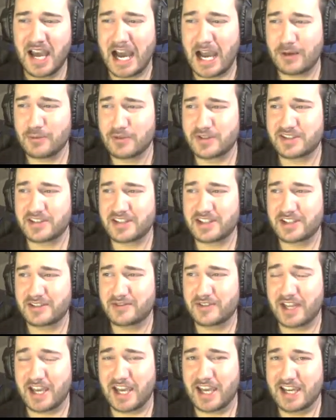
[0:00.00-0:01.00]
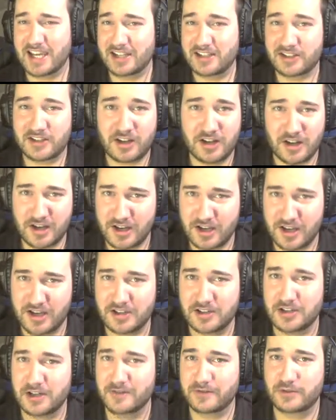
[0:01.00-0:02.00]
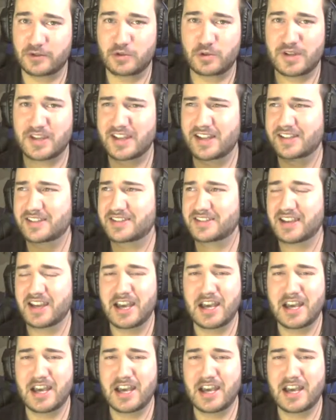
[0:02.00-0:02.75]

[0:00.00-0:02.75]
I received a ton of tweets,